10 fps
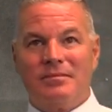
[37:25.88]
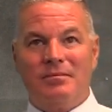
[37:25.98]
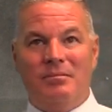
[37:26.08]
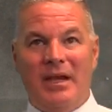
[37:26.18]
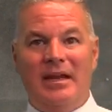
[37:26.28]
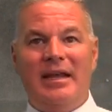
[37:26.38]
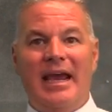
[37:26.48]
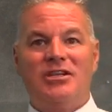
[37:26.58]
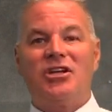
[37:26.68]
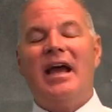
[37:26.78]

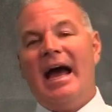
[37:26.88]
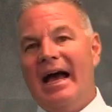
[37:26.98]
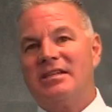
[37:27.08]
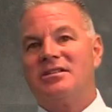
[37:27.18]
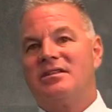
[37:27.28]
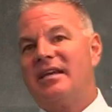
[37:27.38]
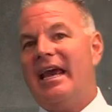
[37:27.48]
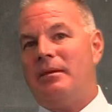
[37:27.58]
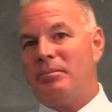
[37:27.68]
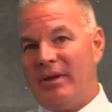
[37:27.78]
mediation has to
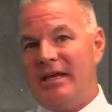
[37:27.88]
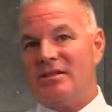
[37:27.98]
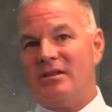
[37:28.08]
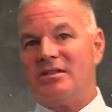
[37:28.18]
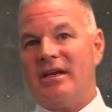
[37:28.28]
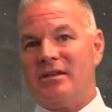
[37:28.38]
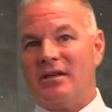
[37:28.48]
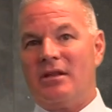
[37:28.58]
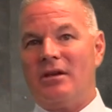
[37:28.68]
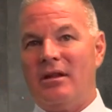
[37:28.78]
take place in the state of
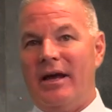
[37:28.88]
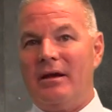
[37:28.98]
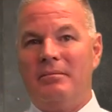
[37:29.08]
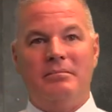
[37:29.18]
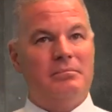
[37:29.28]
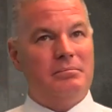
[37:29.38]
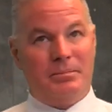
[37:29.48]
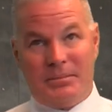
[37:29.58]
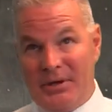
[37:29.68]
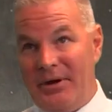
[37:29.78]
South Carolina,
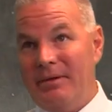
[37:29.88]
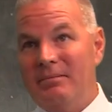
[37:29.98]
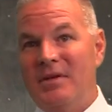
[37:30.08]
period.